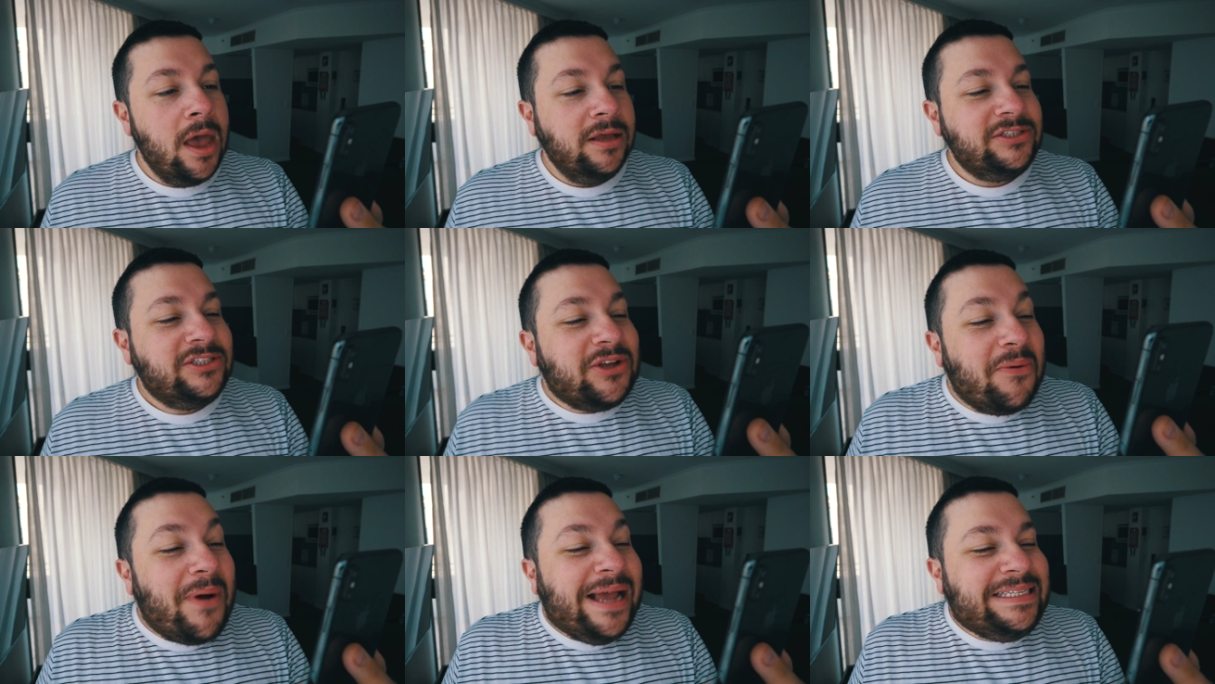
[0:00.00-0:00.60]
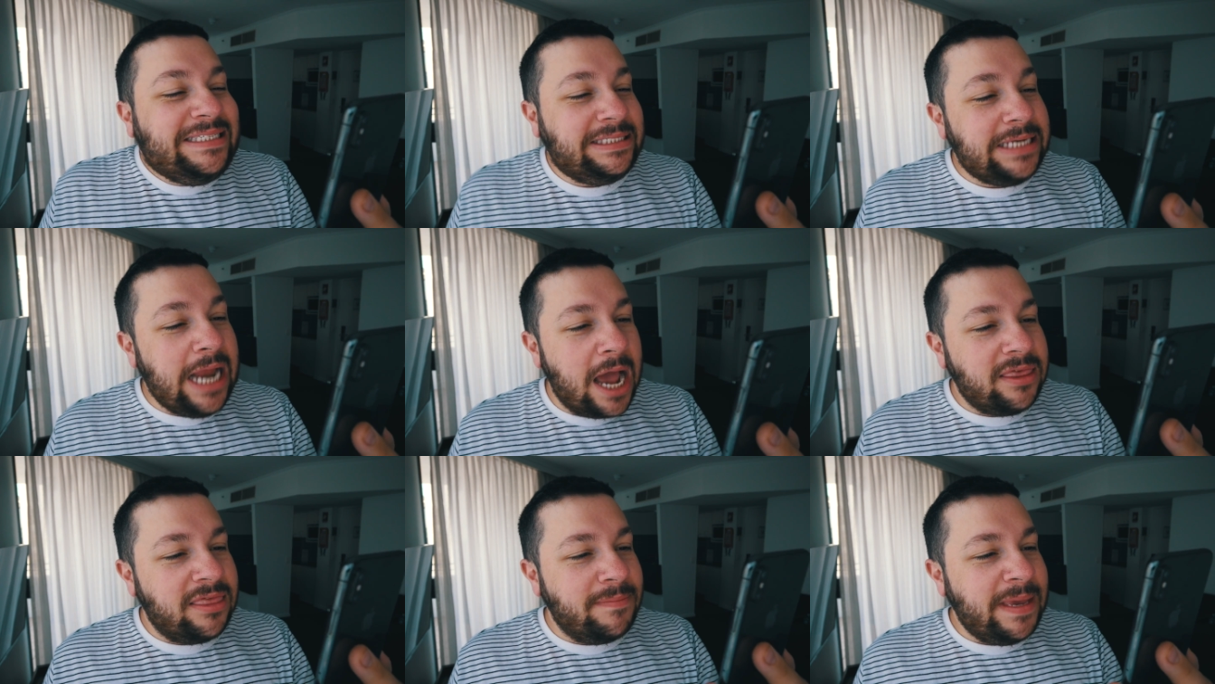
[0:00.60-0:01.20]
So I
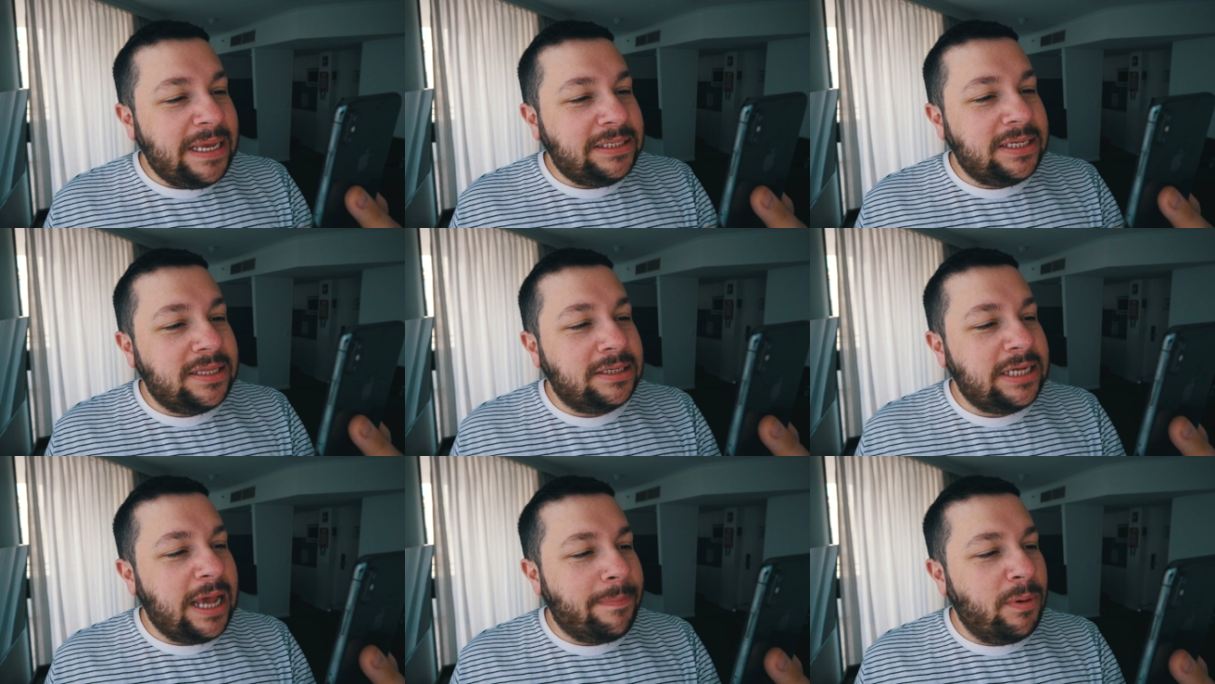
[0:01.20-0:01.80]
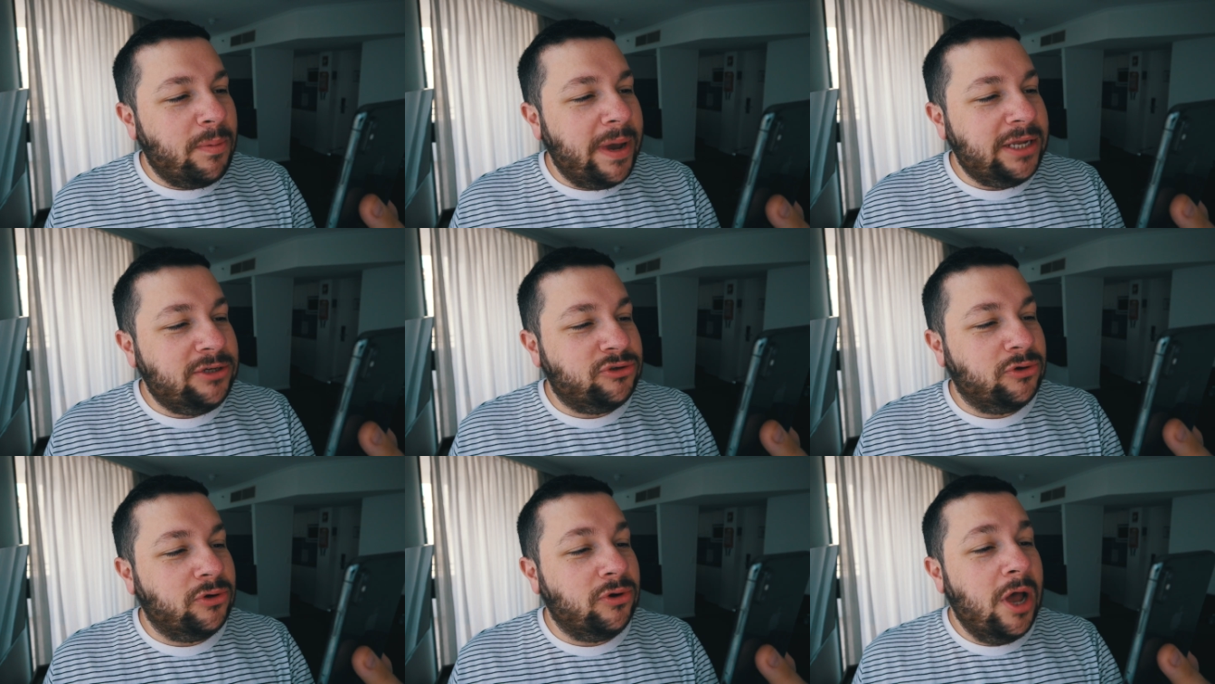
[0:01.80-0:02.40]
snuck them into the Tupperware
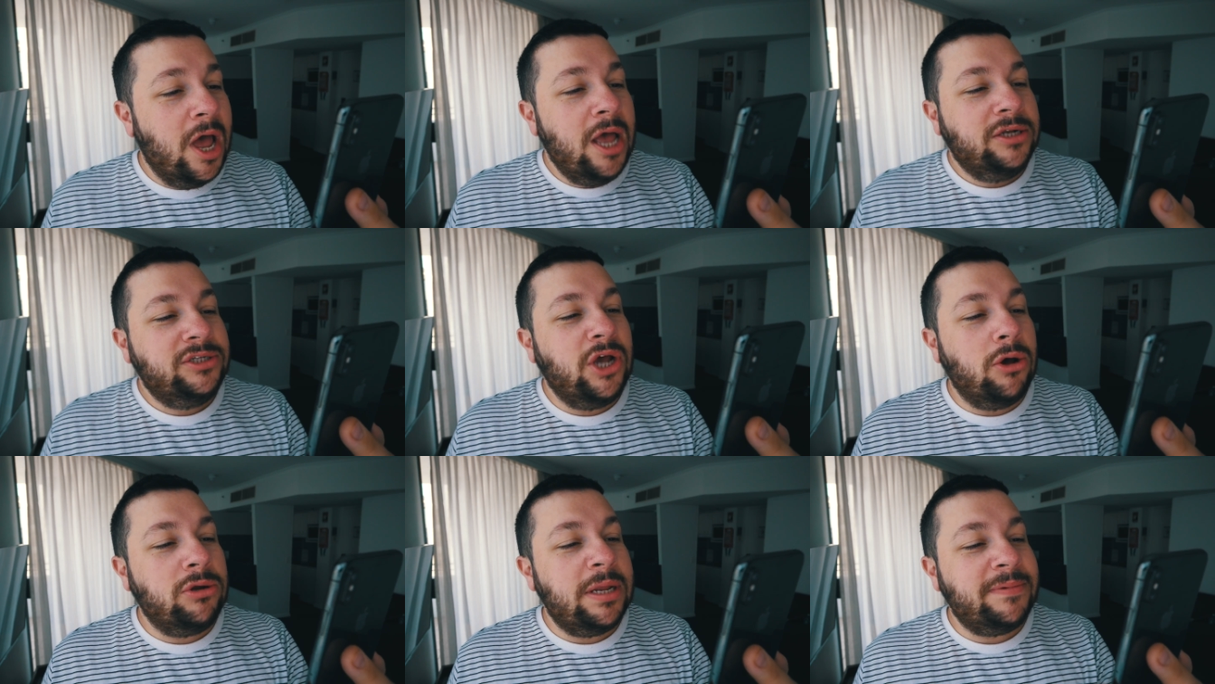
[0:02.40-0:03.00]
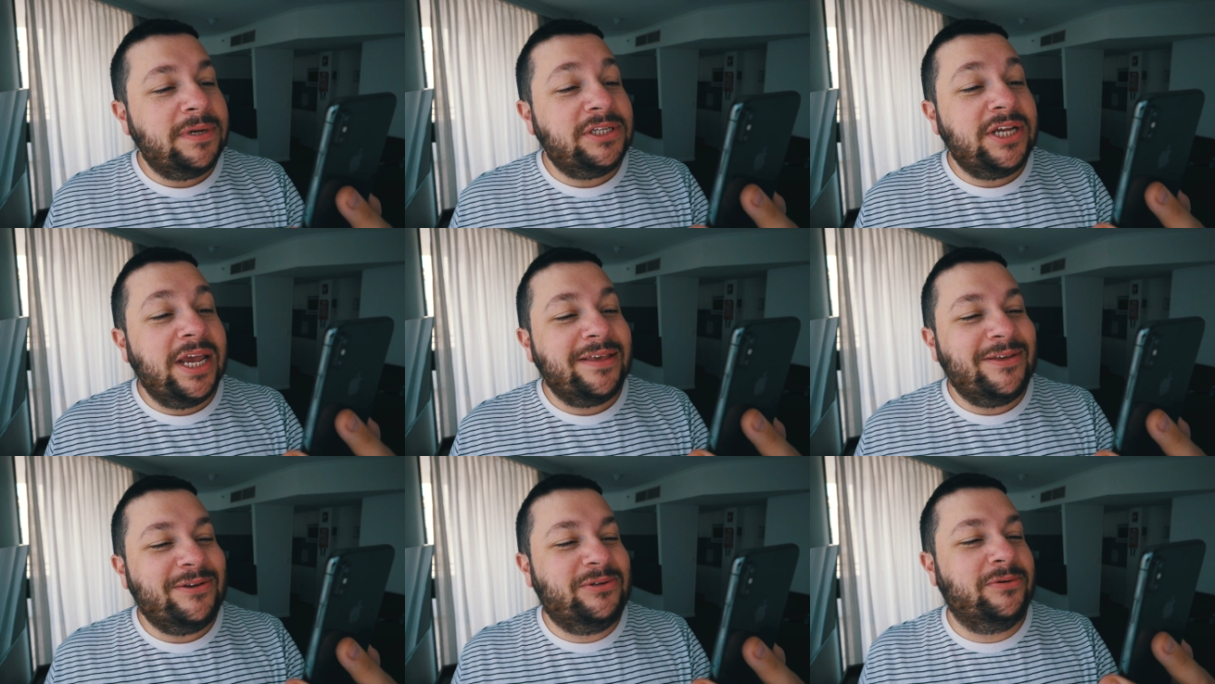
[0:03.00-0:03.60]
drawer, told him to
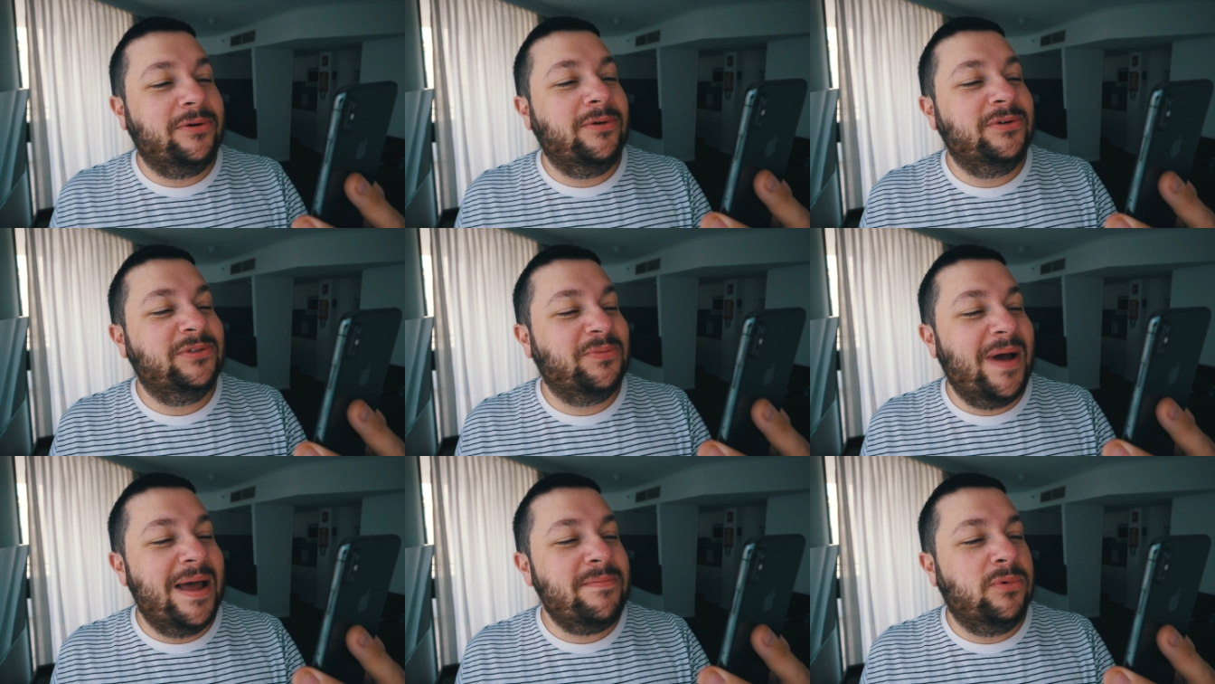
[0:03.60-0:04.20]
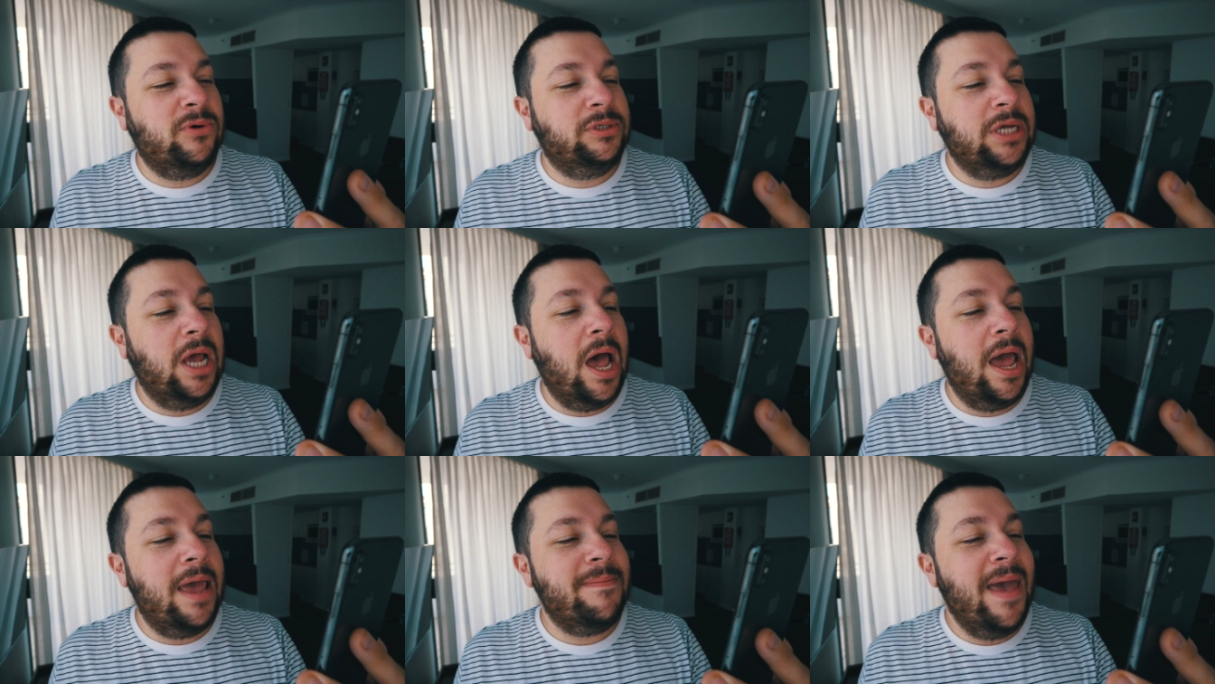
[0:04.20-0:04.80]
check the drawers one more
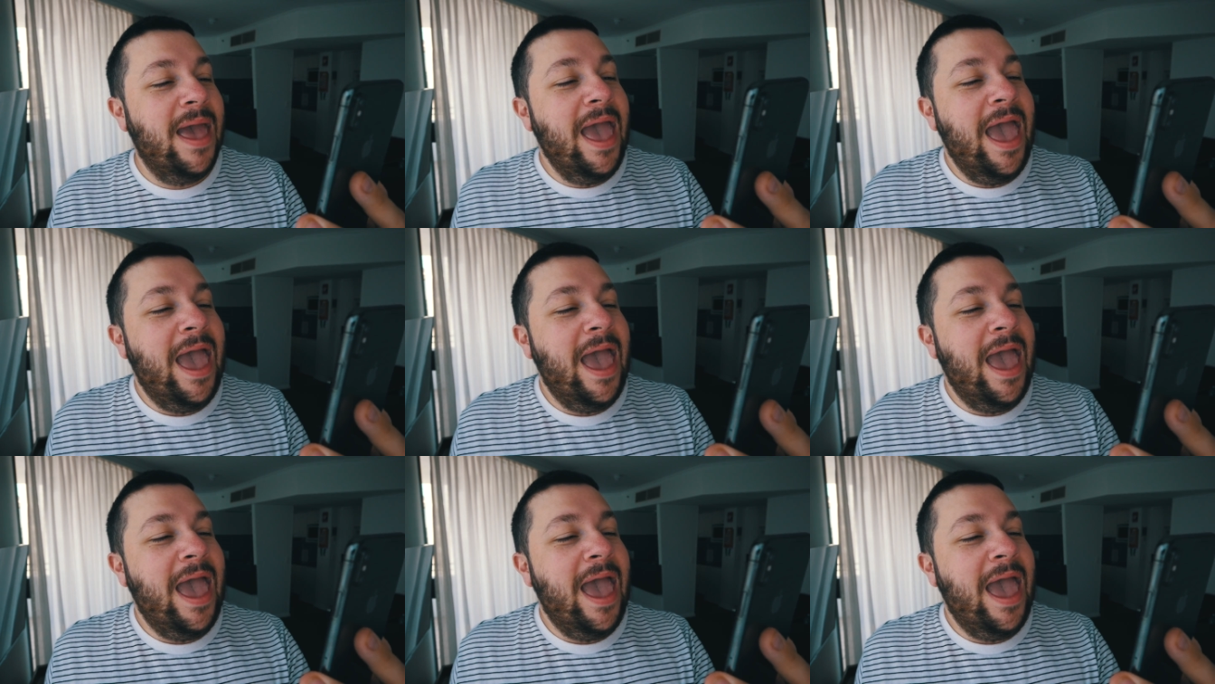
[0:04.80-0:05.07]
time,